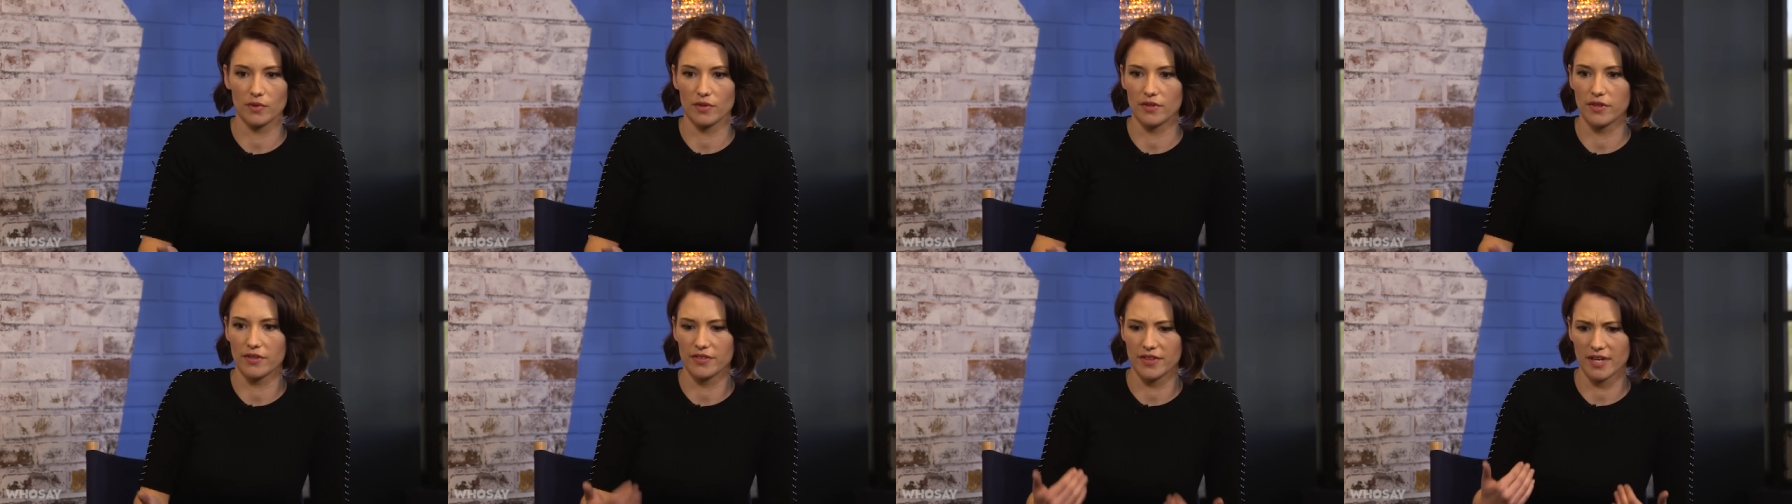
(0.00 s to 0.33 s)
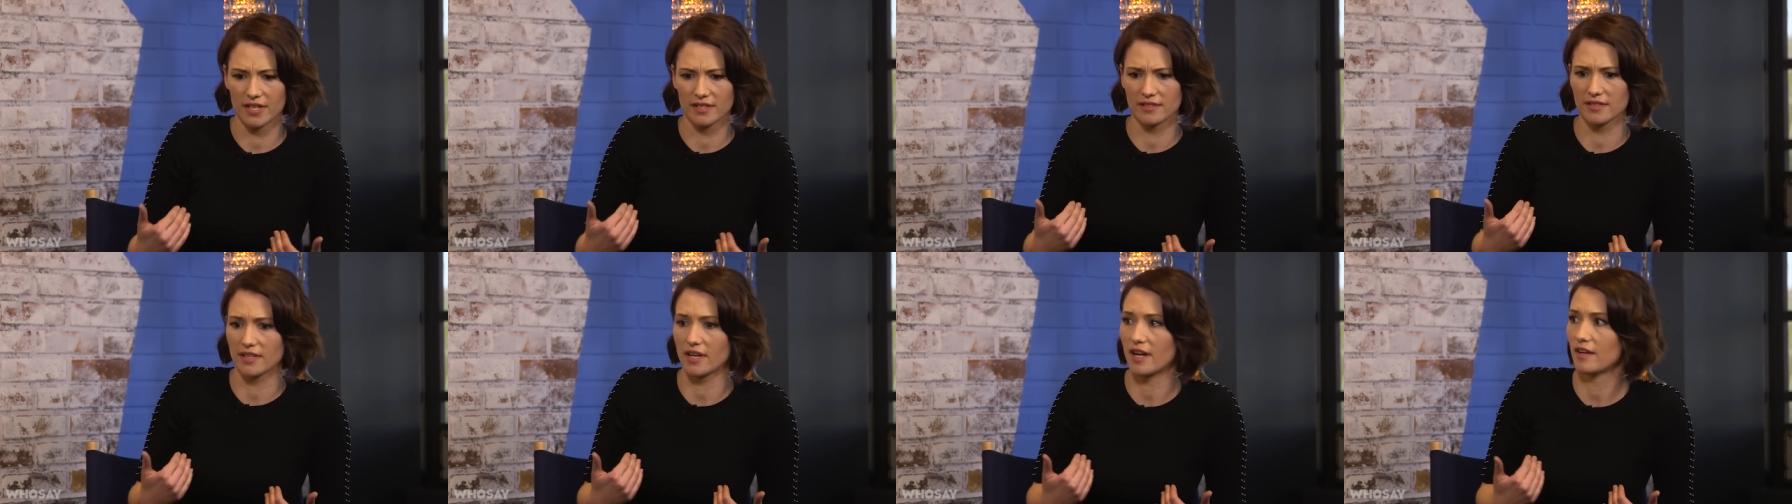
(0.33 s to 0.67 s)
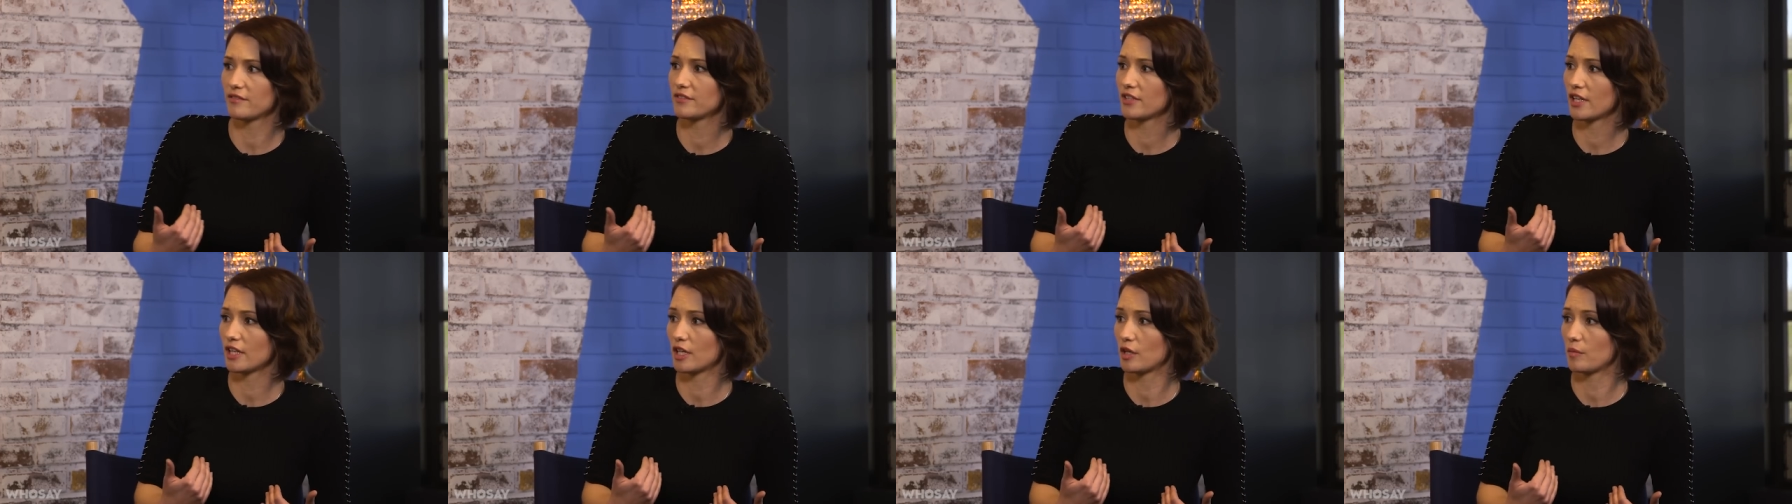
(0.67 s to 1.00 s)
things that
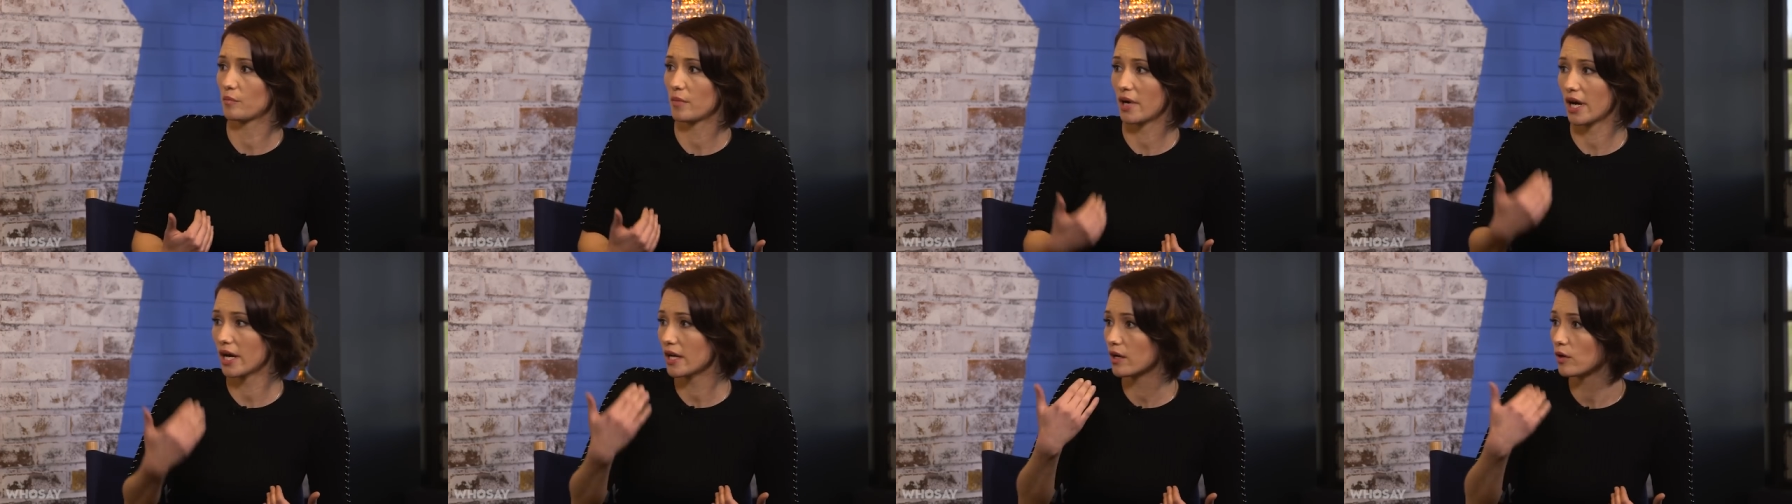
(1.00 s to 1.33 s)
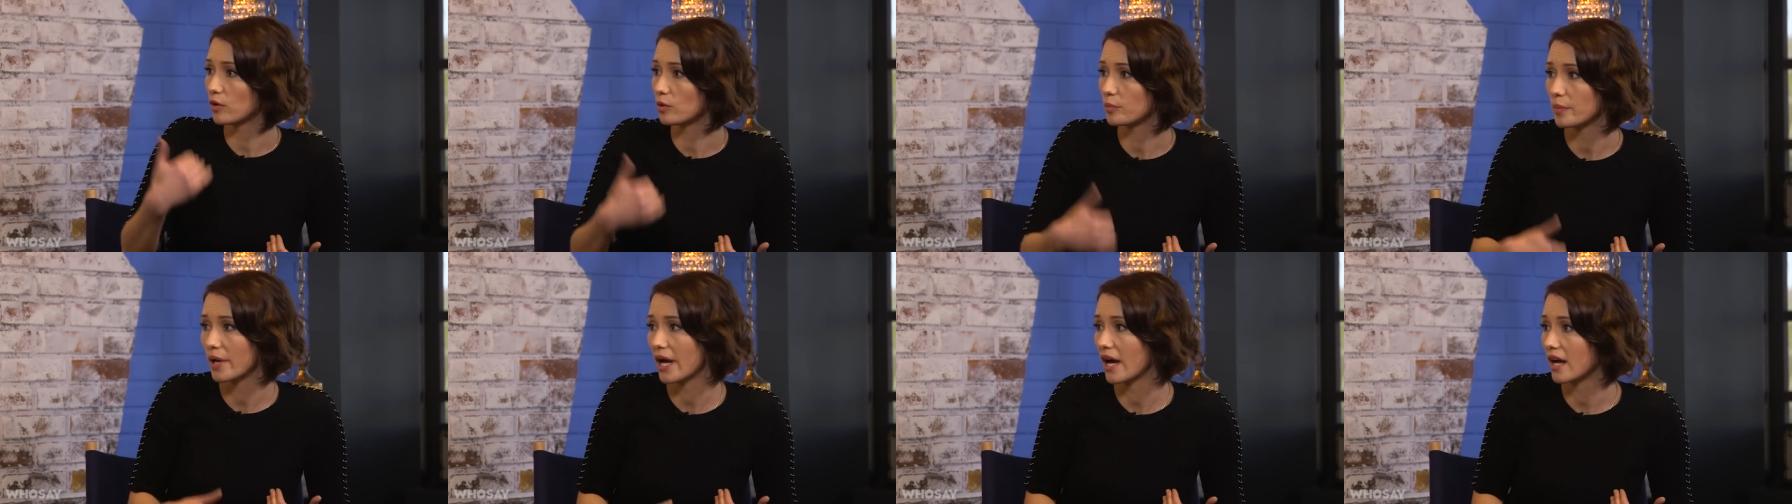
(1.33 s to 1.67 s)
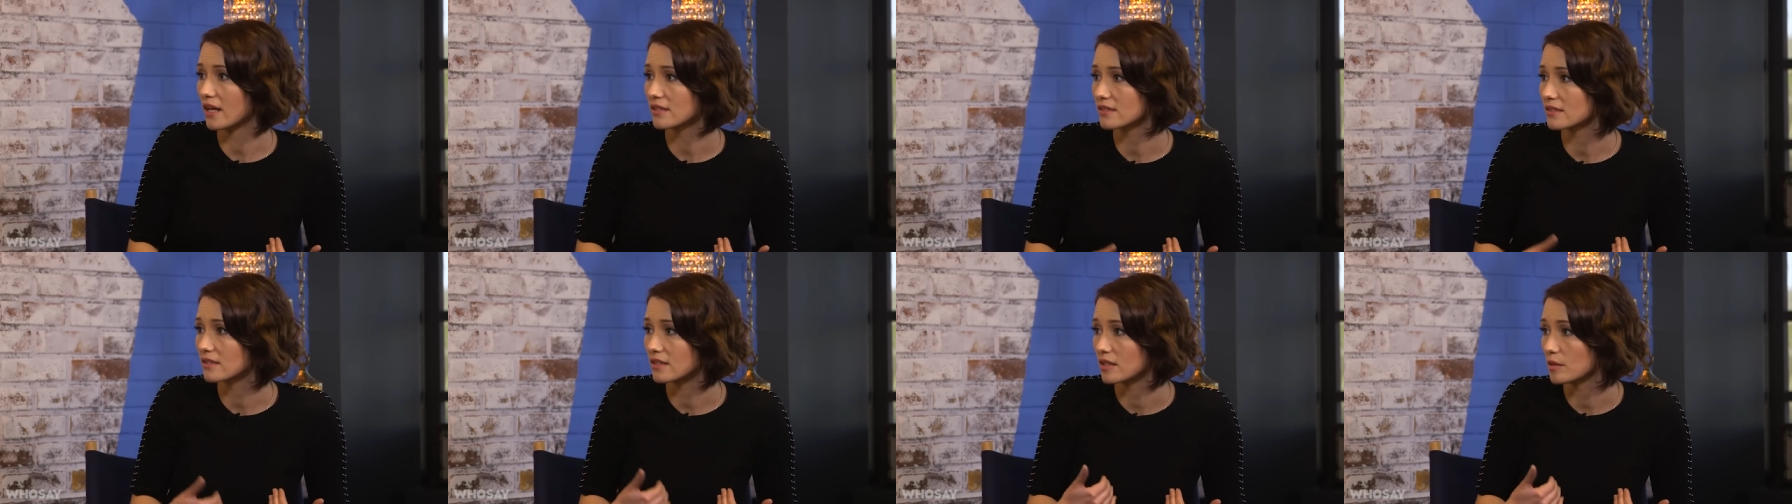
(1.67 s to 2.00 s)
I've done in my own past